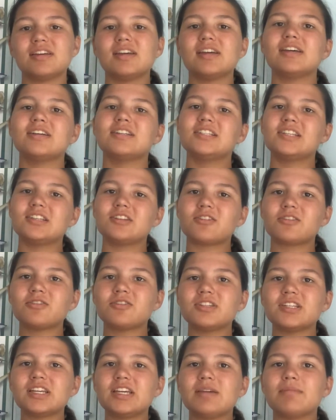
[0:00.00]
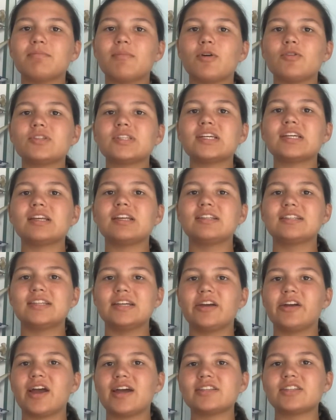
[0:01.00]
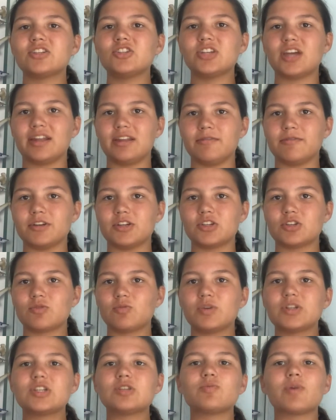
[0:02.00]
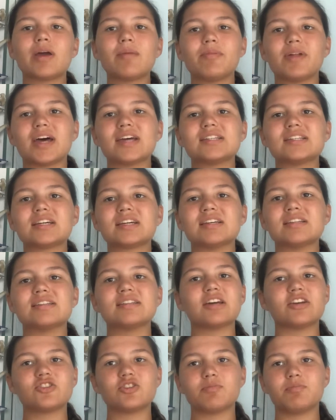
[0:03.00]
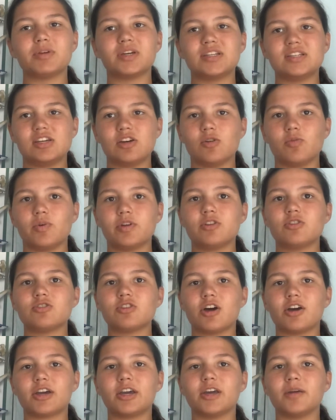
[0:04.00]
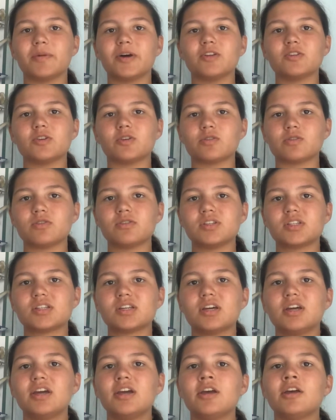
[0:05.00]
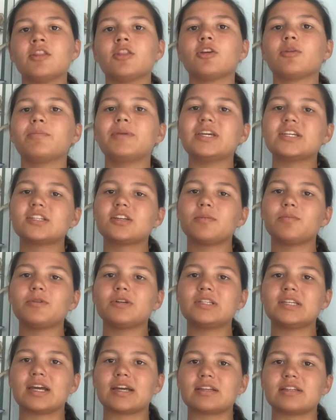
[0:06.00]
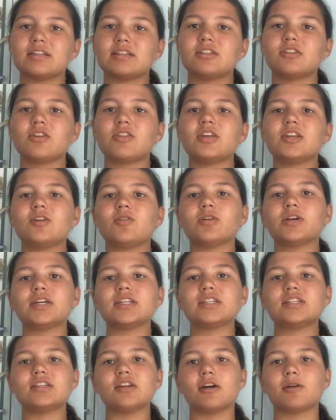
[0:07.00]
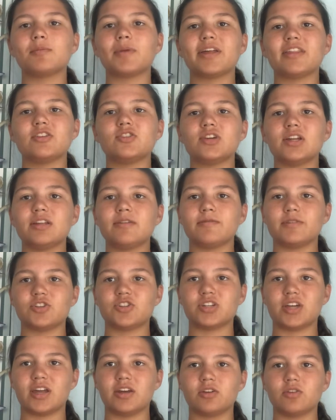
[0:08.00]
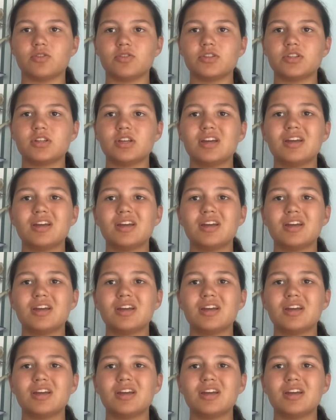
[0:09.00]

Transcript: Sea turtles eat mostly seagrass and jellyfish, which is why plastic is such a big deal when you're talking about turtles. Their beaks are protected so they don't get stung by the jellyfish tentacles.